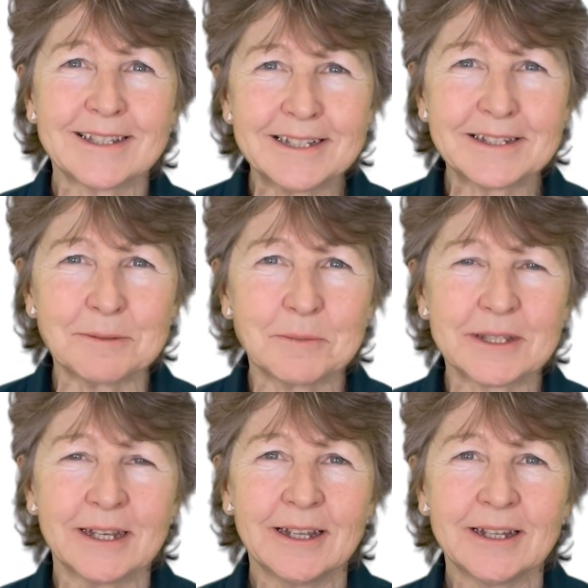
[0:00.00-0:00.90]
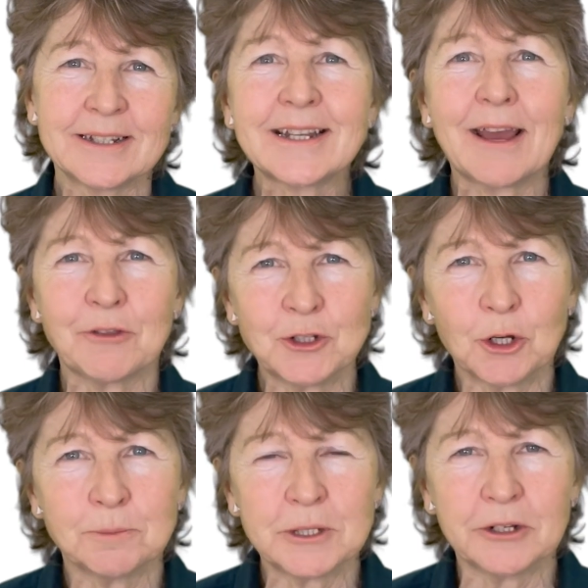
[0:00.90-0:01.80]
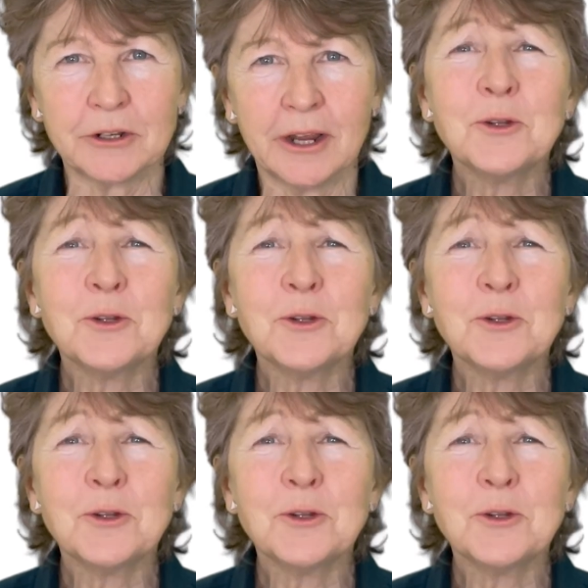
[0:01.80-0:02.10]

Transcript: systems to get the job done.